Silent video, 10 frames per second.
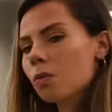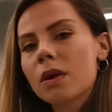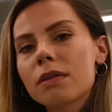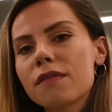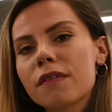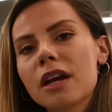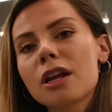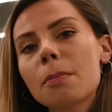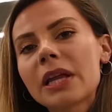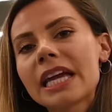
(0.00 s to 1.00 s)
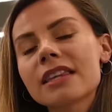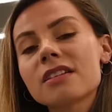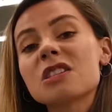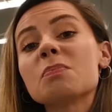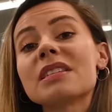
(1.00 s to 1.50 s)
We have to find a plant that
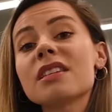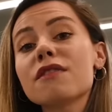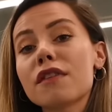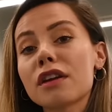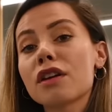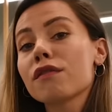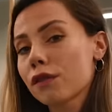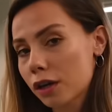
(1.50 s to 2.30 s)
is specific for